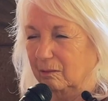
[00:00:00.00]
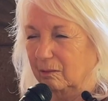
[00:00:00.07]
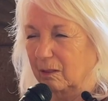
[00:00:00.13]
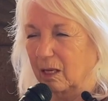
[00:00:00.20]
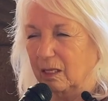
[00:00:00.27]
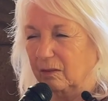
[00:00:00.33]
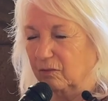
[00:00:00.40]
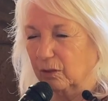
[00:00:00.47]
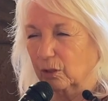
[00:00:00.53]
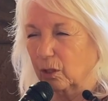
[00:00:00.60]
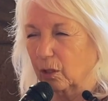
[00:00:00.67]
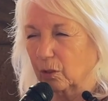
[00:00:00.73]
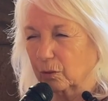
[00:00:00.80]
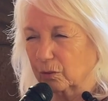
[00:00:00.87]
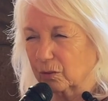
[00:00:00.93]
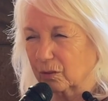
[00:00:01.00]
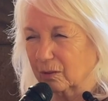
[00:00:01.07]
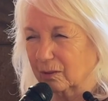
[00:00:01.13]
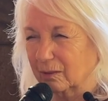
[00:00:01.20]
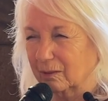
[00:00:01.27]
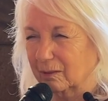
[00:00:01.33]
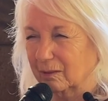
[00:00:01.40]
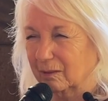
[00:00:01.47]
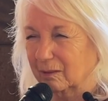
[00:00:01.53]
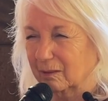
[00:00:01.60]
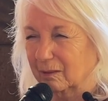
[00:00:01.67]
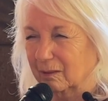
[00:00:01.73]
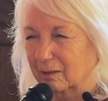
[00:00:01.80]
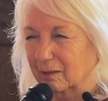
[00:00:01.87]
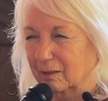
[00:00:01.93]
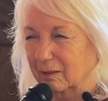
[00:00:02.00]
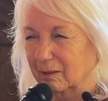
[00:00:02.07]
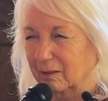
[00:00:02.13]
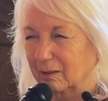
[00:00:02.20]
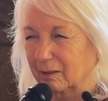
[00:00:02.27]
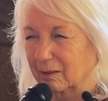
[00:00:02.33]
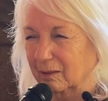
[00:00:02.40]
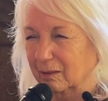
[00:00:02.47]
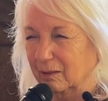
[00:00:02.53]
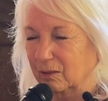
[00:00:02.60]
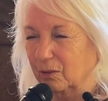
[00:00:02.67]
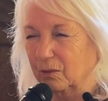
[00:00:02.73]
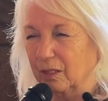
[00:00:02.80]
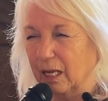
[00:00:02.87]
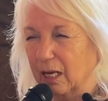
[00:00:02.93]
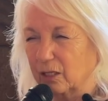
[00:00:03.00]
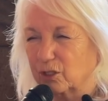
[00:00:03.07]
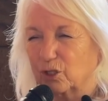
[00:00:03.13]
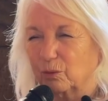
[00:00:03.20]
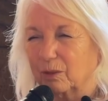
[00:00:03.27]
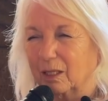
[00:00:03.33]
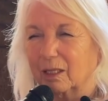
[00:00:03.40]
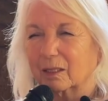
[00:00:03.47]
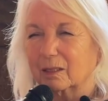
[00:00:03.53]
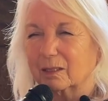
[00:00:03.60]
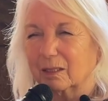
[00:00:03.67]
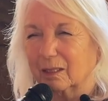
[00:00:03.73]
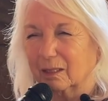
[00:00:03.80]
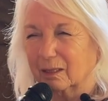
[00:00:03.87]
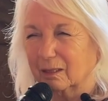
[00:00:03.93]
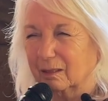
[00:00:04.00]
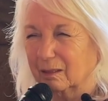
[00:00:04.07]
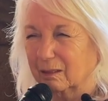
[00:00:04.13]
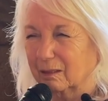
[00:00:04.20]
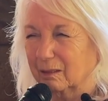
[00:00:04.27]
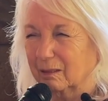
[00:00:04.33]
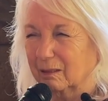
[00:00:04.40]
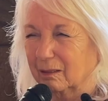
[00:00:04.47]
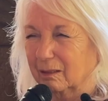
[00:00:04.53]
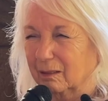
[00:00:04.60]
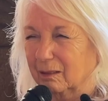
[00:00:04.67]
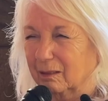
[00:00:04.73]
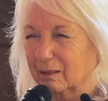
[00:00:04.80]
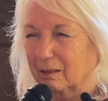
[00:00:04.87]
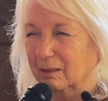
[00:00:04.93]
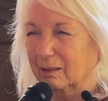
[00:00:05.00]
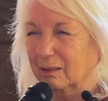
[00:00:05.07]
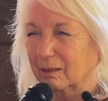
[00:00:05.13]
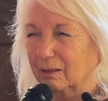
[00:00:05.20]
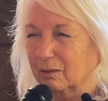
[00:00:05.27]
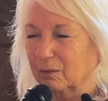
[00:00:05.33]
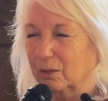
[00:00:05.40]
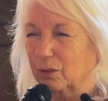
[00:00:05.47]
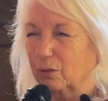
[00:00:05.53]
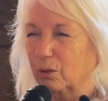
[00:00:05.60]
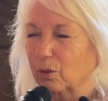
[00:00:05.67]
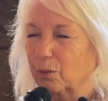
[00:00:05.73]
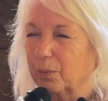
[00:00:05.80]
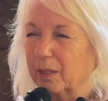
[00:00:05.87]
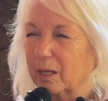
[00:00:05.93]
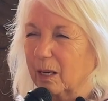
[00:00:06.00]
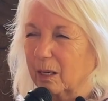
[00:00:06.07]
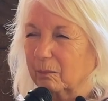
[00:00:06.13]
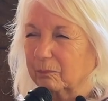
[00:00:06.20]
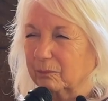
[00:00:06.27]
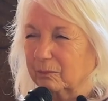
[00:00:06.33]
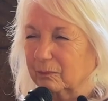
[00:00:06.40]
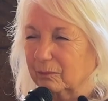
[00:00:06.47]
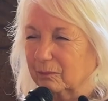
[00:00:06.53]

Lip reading: not even close to the actuality when you open up